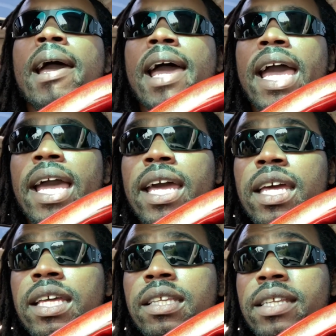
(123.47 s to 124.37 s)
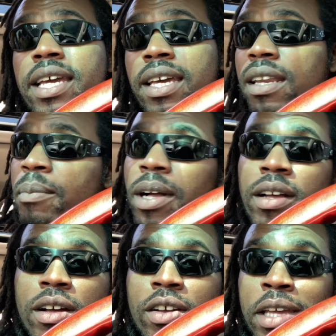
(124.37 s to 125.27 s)
and then I'm
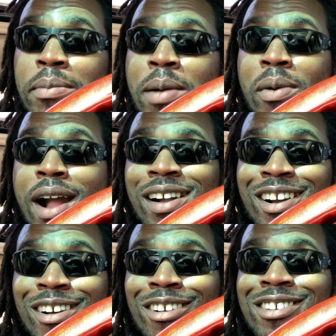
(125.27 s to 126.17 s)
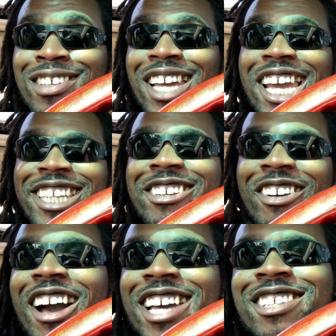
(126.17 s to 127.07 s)
gonna go get my Bronco. And you
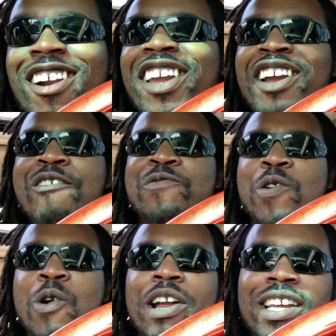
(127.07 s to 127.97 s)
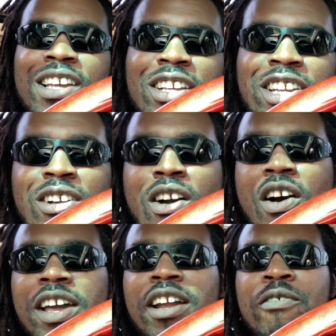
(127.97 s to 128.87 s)
guys are here for it. You're
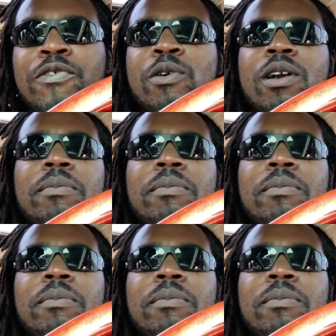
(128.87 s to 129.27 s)
all here for it,